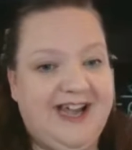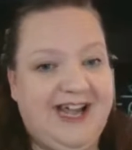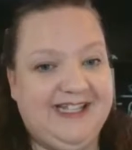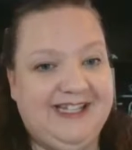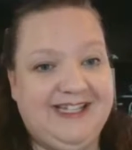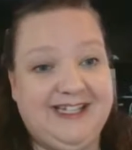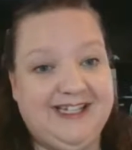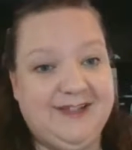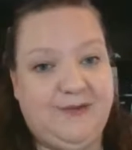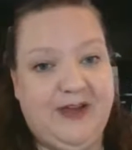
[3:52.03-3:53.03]
and
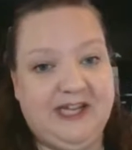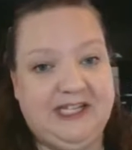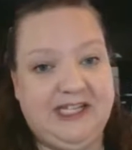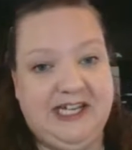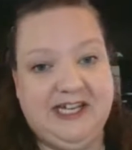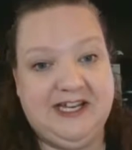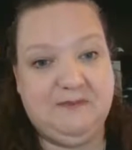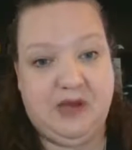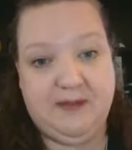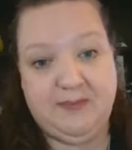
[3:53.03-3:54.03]
6 fit
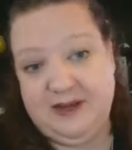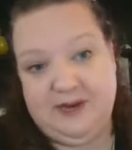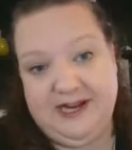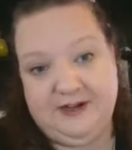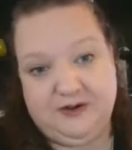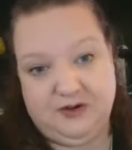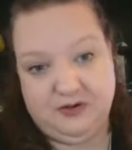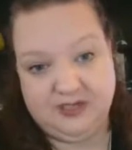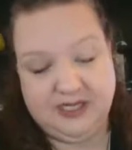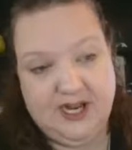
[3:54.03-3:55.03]
in my big binder to
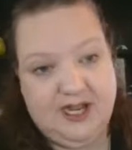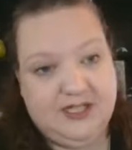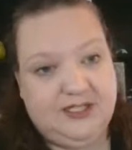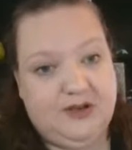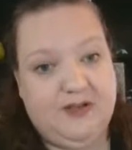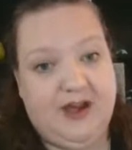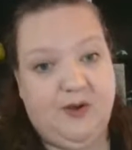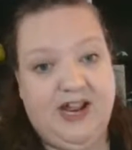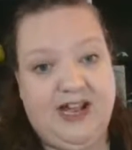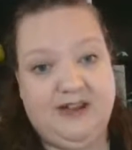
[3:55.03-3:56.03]
hold. So that
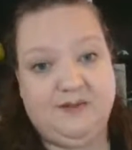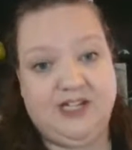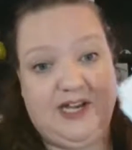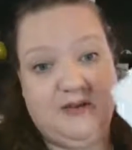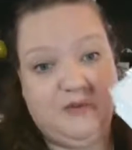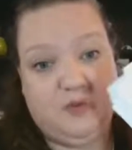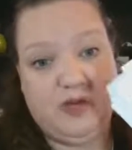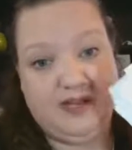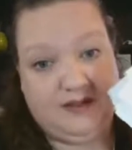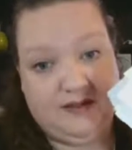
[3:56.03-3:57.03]
way I am done
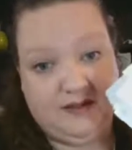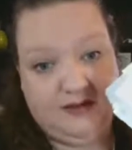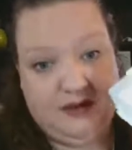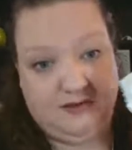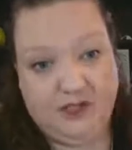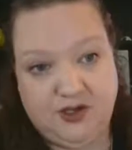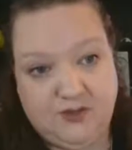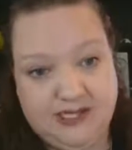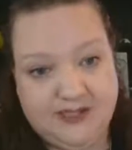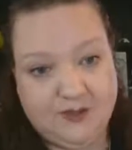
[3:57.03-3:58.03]
with 2
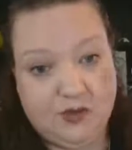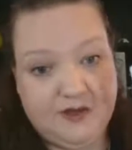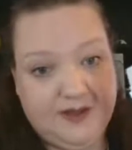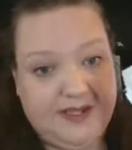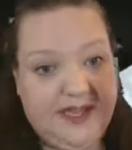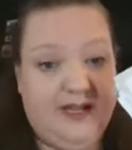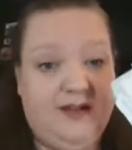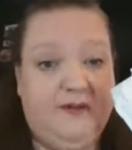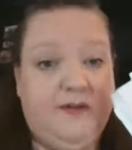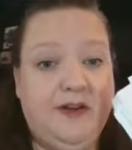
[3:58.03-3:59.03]
months worth
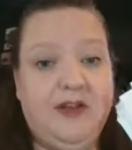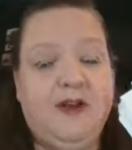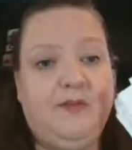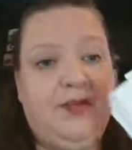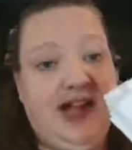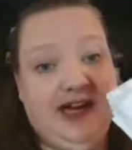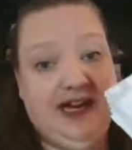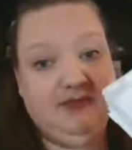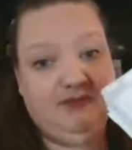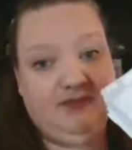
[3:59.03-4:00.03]
of
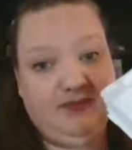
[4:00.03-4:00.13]
planning.